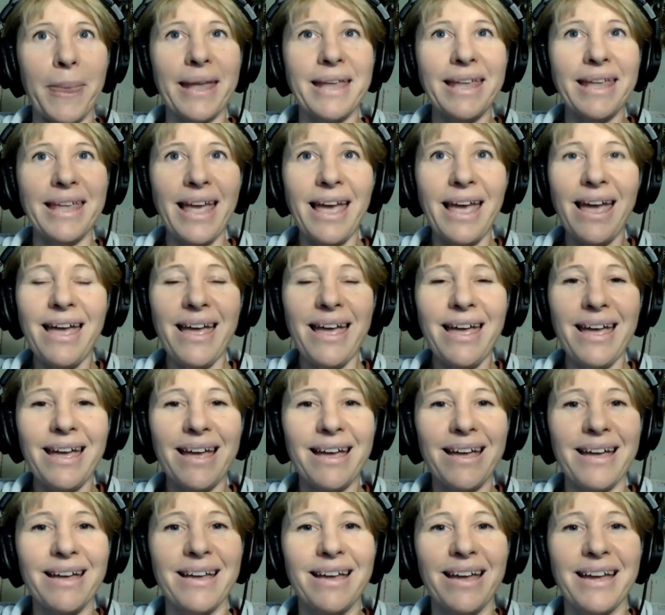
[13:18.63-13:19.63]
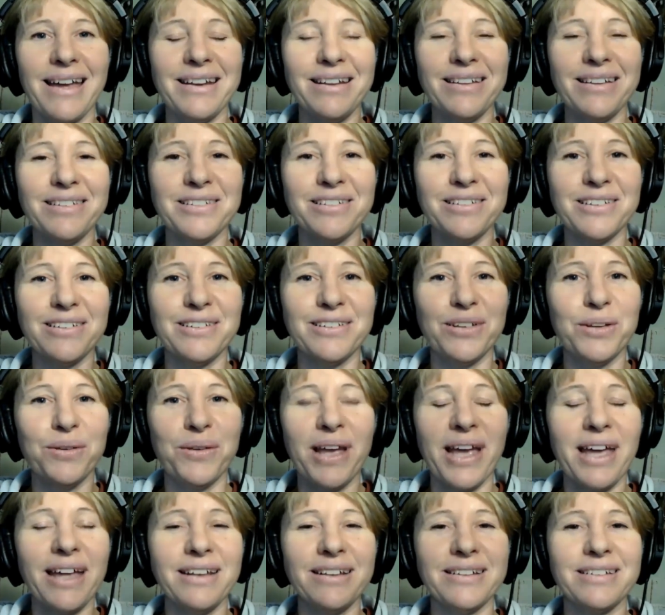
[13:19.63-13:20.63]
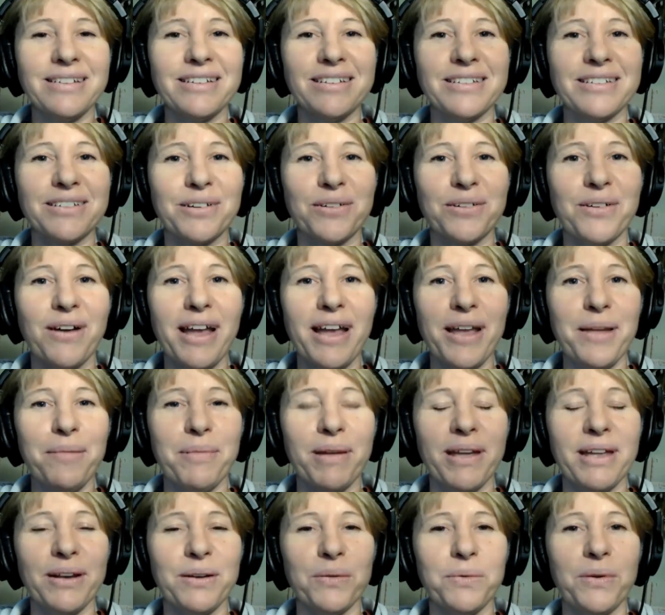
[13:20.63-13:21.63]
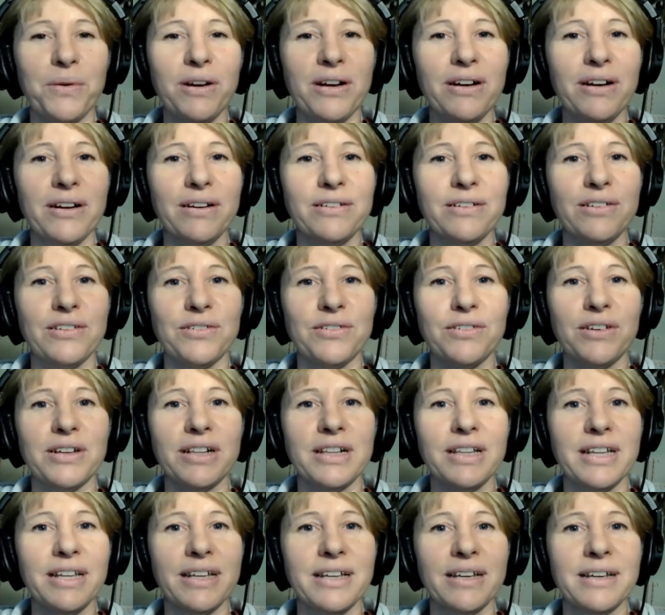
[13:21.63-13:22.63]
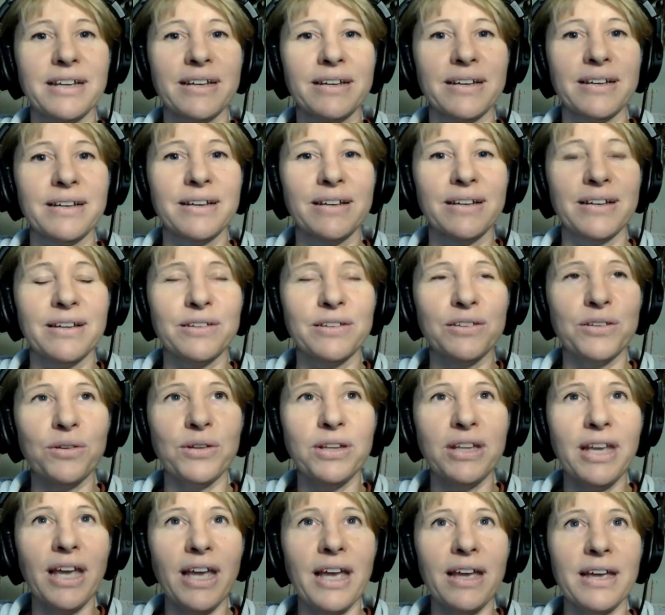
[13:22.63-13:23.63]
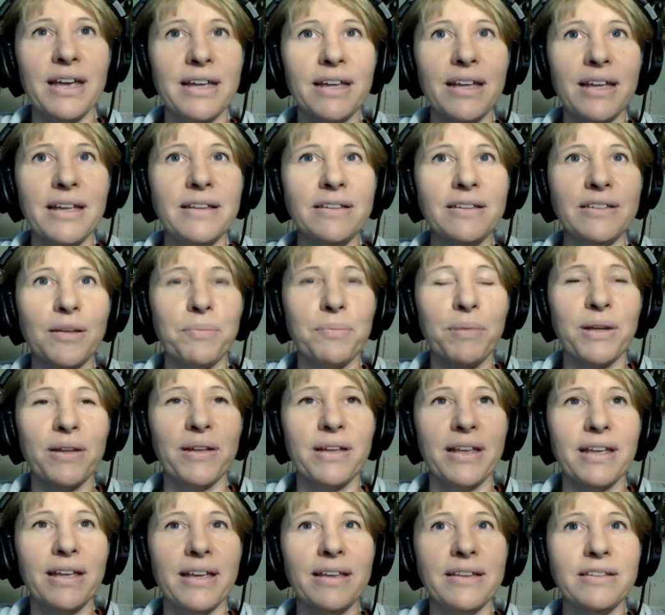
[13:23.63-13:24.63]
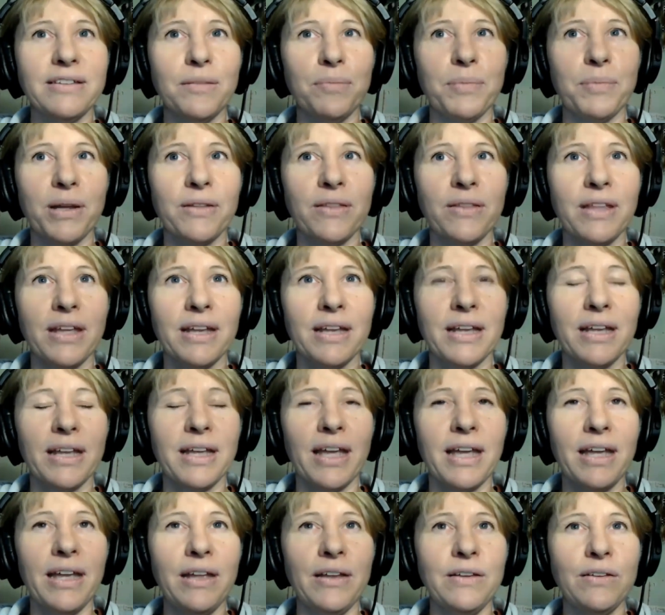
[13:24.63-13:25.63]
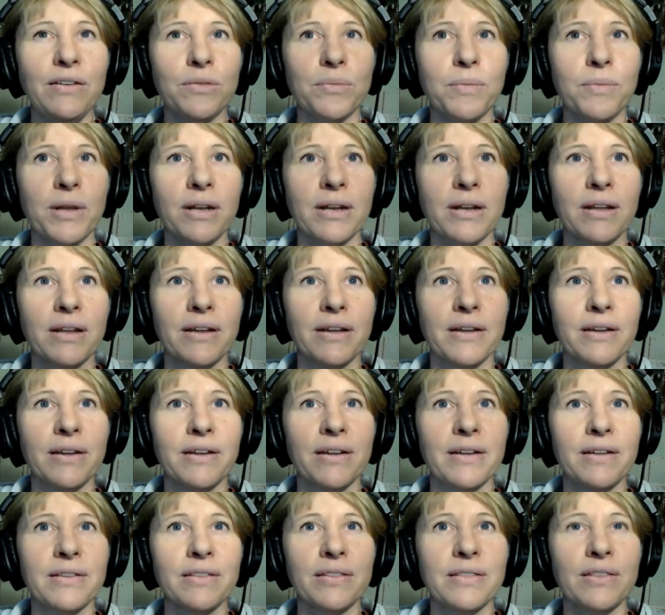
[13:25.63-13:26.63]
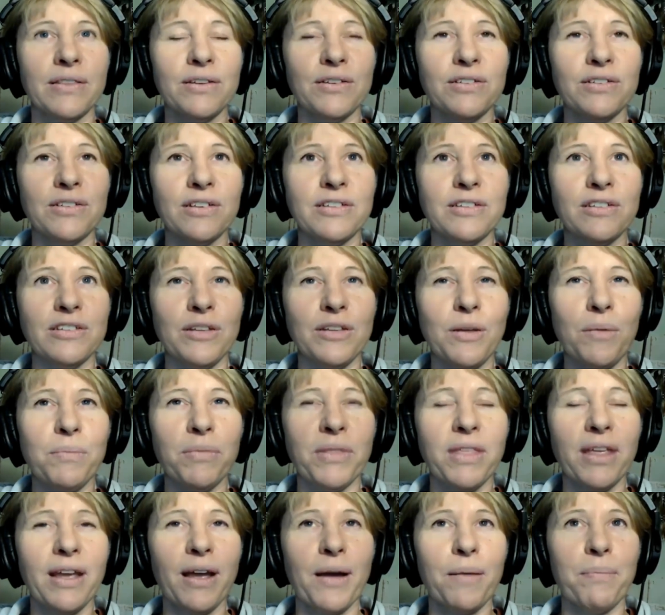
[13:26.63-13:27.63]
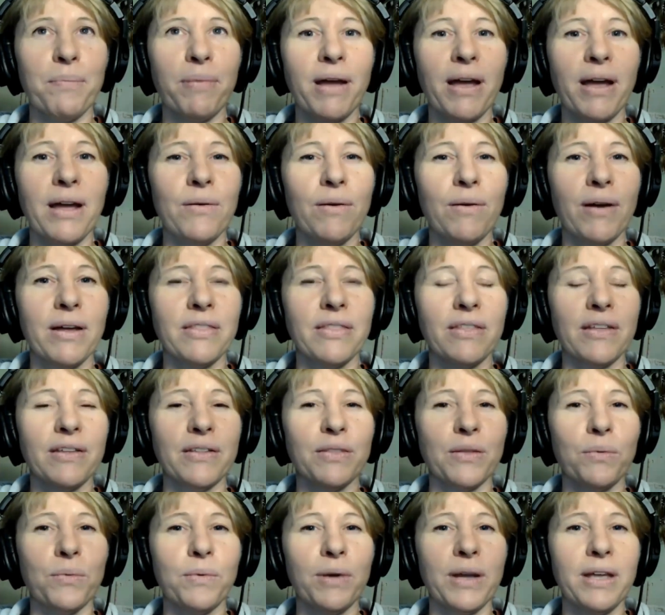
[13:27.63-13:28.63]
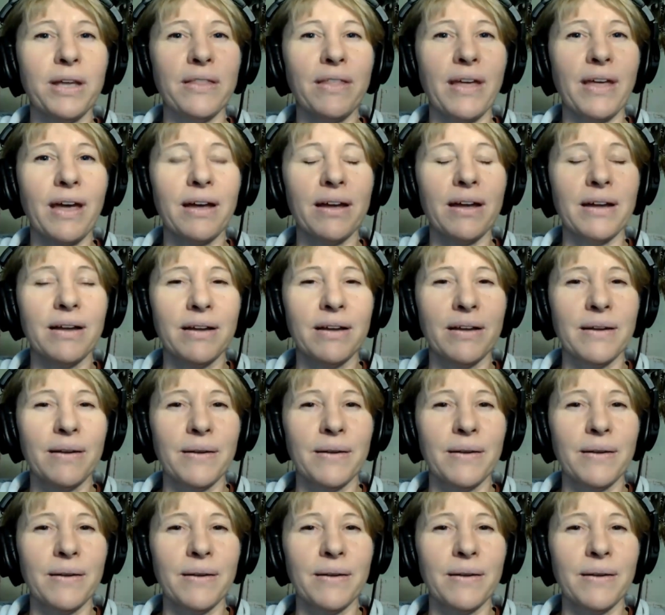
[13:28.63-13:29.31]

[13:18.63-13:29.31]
yeah. And it's just, you can't describe it in words, really. So yeah, it is about it is about the engagement. There's just something about I think the way that